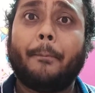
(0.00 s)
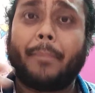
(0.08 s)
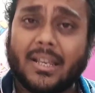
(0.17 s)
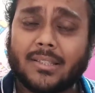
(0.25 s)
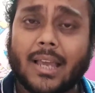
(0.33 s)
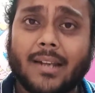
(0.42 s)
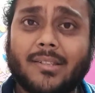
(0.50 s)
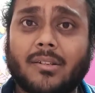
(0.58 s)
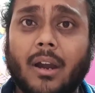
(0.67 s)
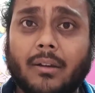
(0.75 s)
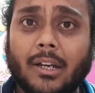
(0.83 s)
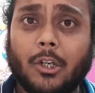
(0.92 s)
press had
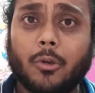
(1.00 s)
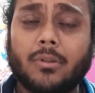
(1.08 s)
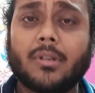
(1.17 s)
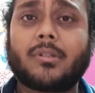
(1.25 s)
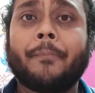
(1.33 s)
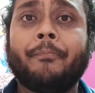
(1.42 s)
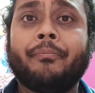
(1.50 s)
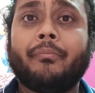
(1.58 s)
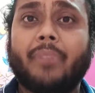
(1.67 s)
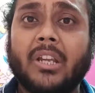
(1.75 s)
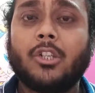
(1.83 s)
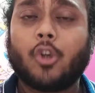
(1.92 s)
started to
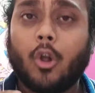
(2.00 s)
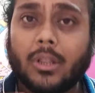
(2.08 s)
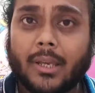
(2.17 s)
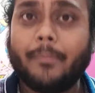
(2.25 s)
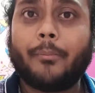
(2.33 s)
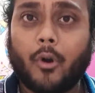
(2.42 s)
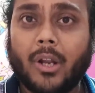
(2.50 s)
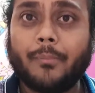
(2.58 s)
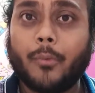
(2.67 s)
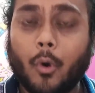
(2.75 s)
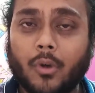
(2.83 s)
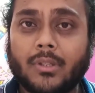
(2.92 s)
just print all the
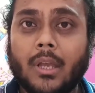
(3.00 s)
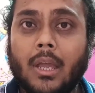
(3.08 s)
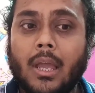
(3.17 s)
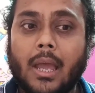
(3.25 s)
important books,